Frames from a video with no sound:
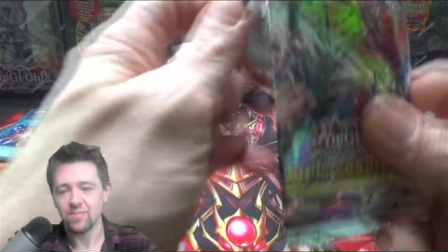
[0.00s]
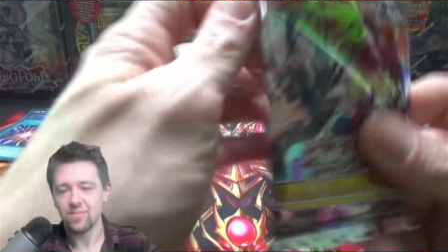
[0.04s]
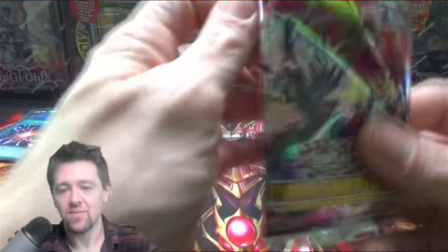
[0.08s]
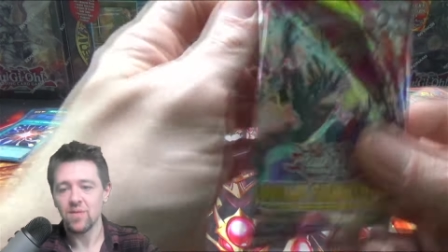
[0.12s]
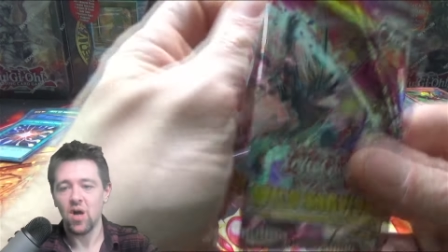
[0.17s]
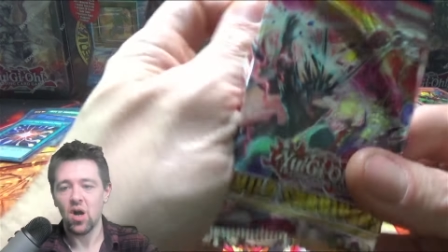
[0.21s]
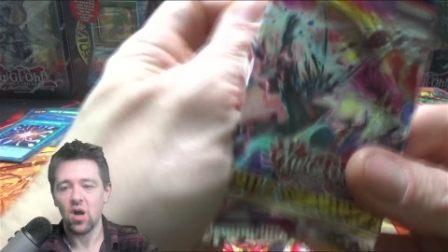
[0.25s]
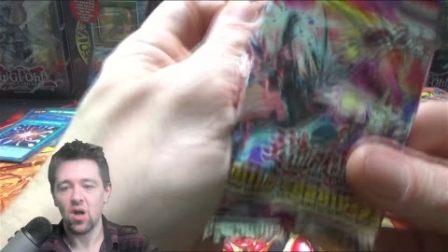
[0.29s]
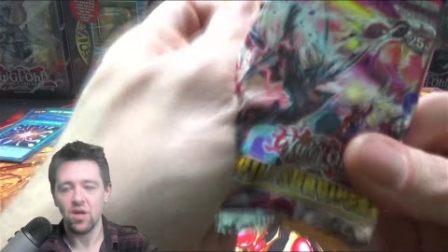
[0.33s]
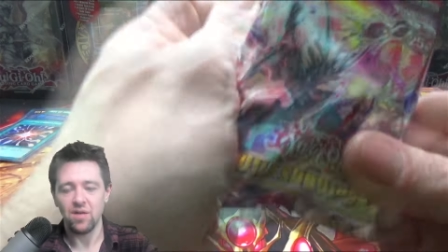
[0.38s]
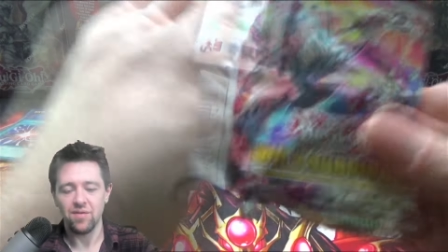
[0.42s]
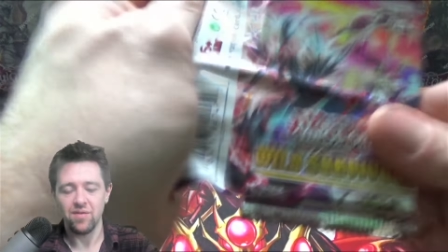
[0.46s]

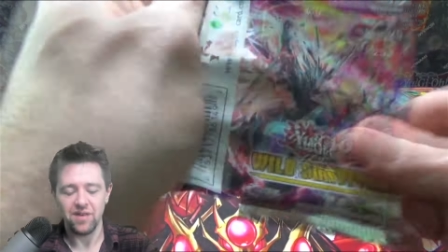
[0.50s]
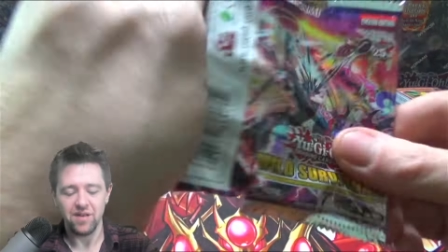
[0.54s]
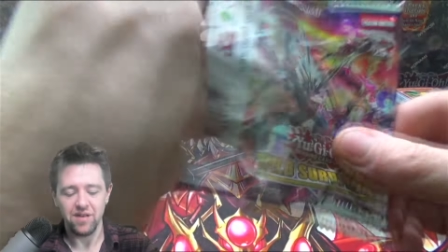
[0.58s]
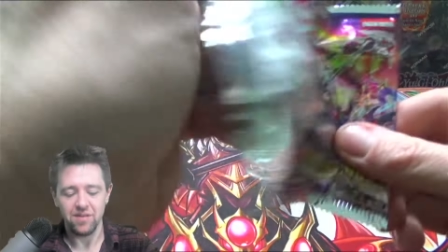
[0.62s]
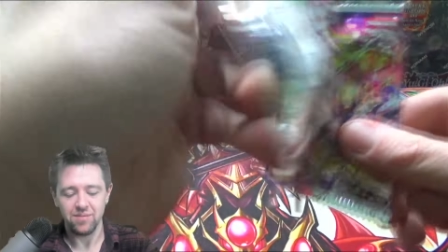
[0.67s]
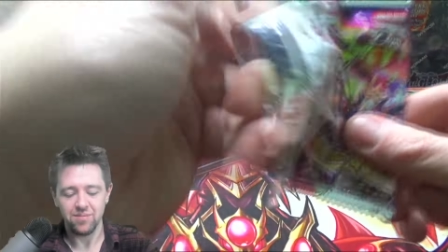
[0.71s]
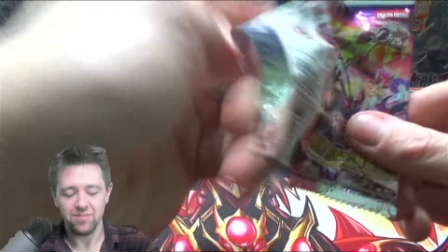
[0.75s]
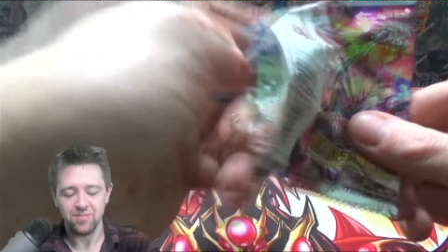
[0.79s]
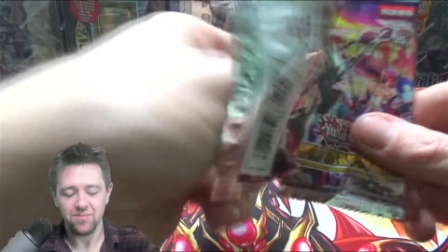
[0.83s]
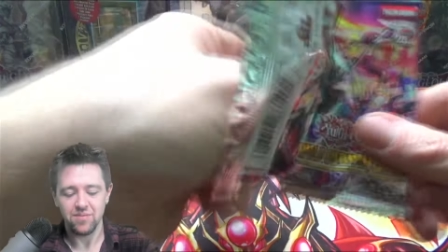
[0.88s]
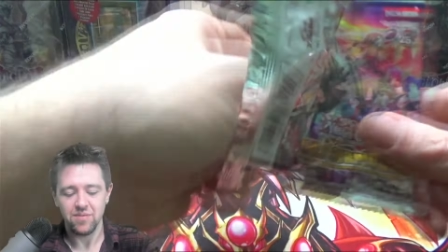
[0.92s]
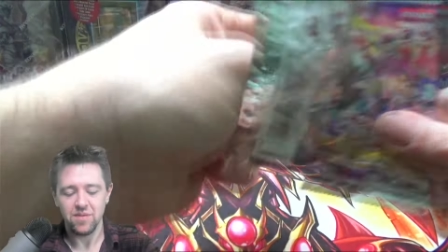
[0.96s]
All of it.
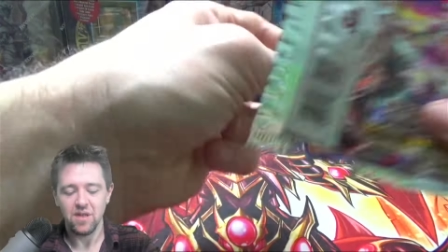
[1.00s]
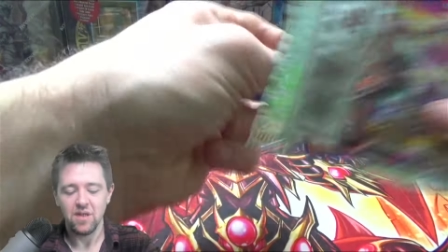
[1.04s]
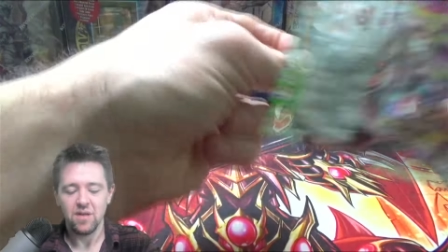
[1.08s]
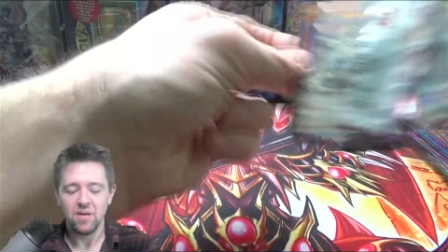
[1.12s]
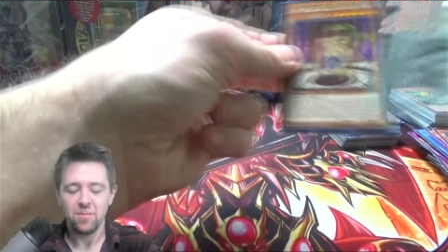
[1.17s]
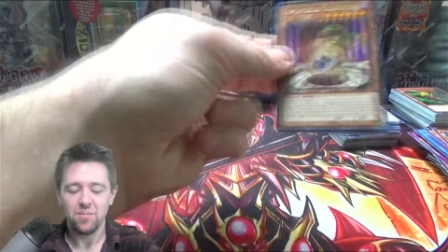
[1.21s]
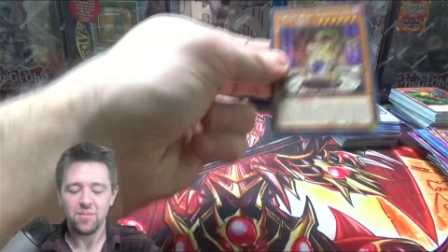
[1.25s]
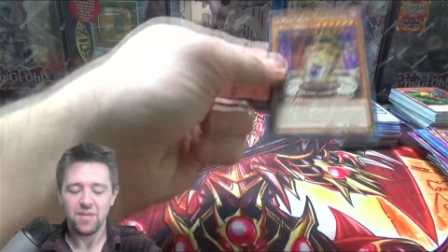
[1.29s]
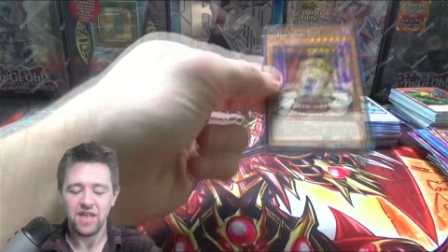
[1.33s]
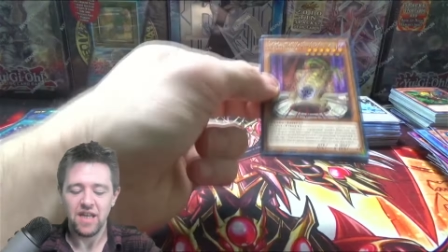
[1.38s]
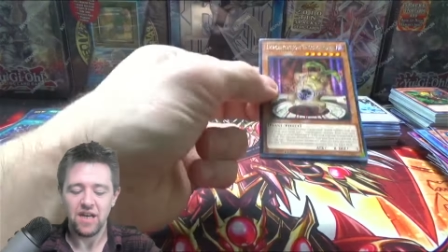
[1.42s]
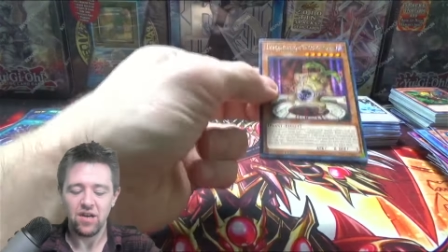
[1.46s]

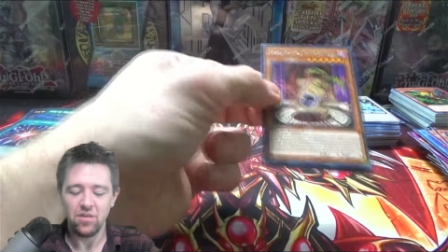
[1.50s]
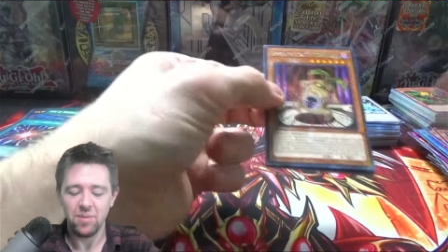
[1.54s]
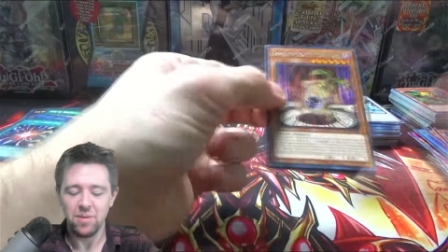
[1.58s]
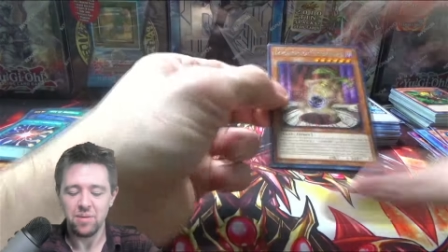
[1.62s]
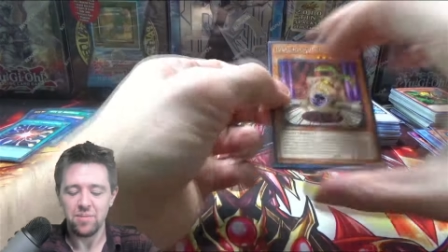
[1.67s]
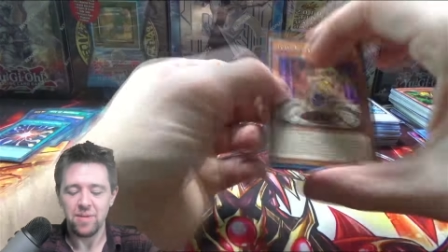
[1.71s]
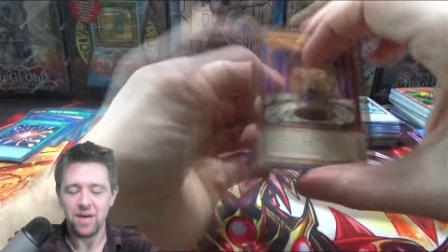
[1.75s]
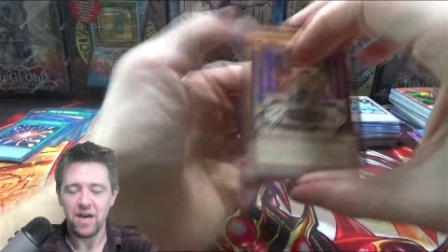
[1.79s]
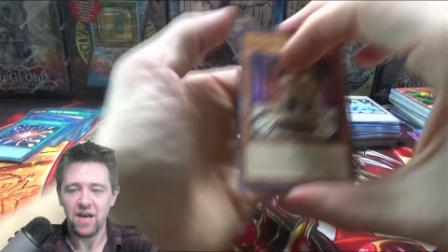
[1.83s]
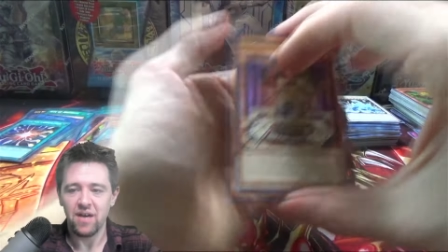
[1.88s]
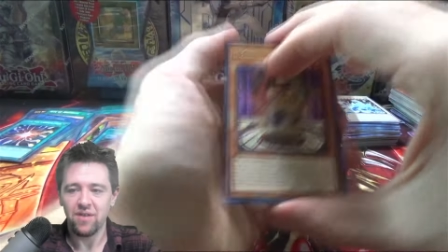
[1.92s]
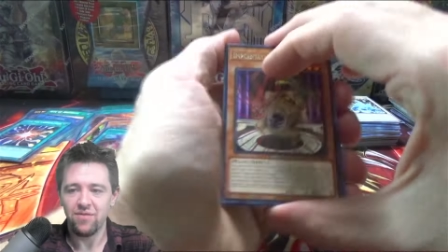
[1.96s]
But that would be
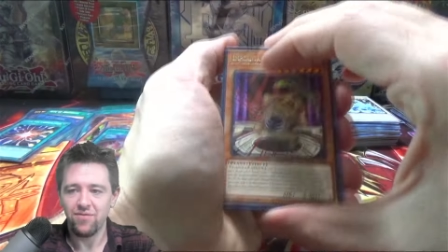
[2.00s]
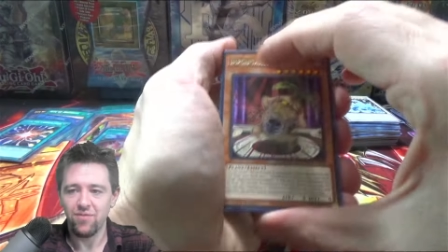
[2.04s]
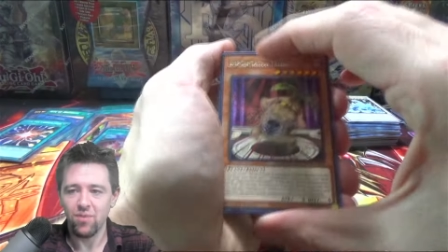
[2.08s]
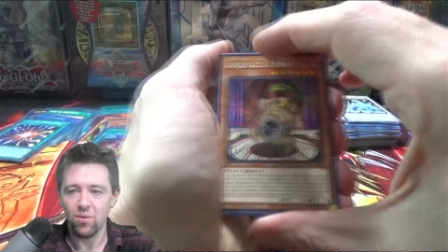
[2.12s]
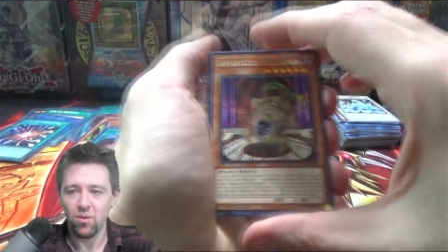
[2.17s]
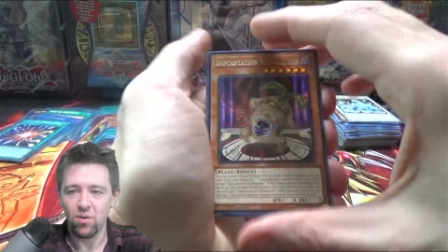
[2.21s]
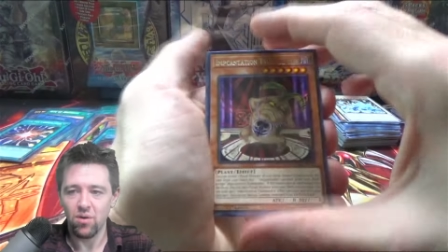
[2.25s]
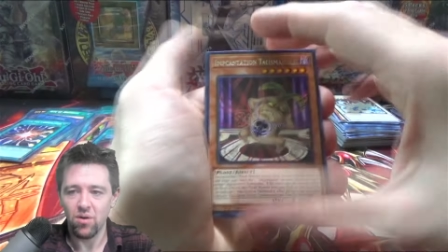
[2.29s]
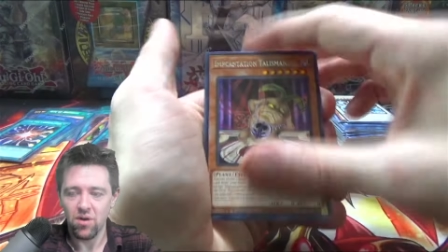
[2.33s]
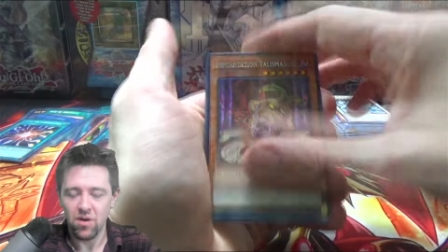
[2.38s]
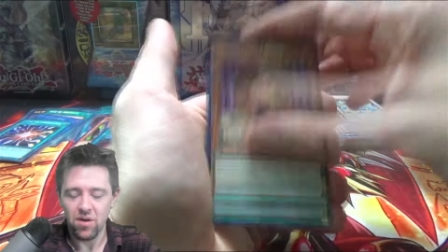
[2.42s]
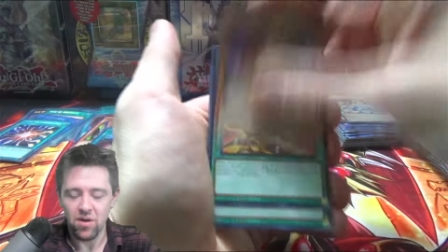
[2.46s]
bad for